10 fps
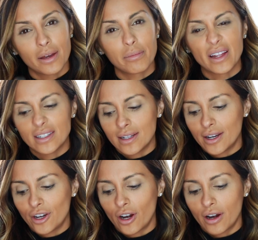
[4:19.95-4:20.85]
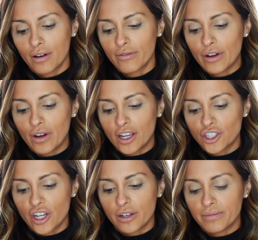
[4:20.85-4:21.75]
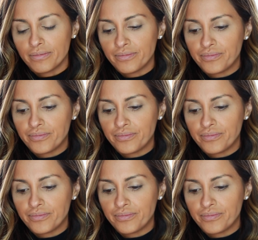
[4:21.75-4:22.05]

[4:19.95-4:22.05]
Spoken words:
get blended in your foundation.